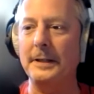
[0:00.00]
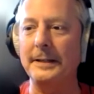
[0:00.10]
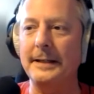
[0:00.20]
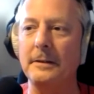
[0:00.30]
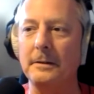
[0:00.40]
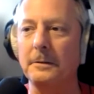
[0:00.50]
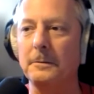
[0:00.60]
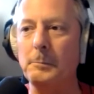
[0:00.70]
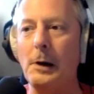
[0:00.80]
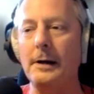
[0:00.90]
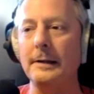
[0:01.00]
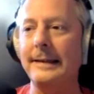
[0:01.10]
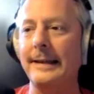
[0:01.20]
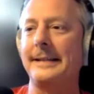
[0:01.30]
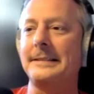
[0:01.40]
another
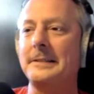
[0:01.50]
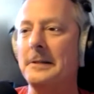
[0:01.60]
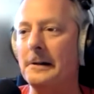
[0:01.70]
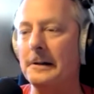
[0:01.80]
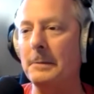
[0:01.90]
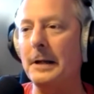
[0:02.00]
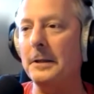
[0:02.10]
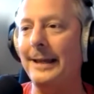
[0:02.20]
podcast to talk about